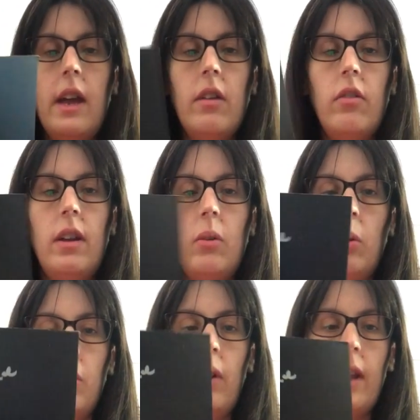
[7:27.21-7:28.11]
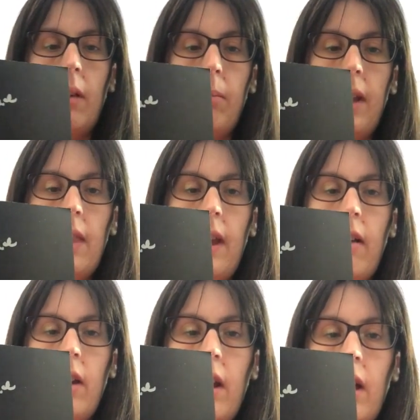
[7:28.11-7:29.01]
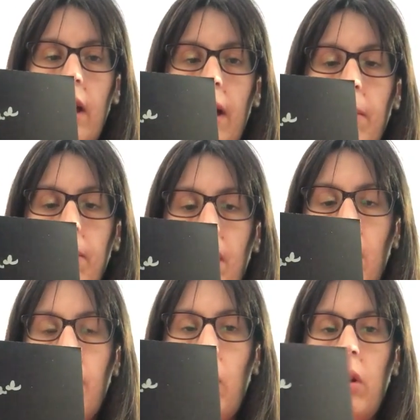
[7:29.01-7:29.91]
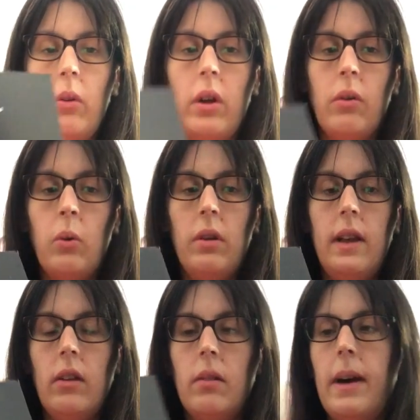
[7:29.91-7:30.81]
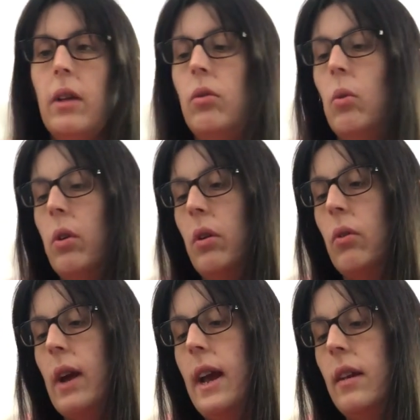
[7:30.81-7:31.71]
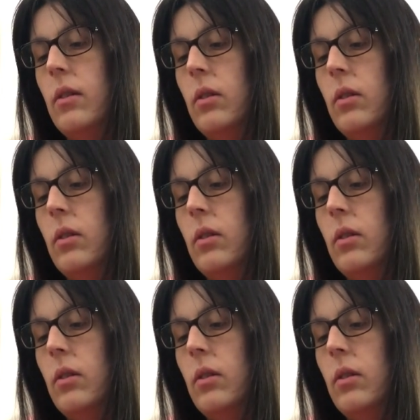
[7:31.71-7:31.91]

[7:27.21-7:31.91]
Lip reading: And she's also going to be there, and I've heard a lot of good things about Jordan Grace,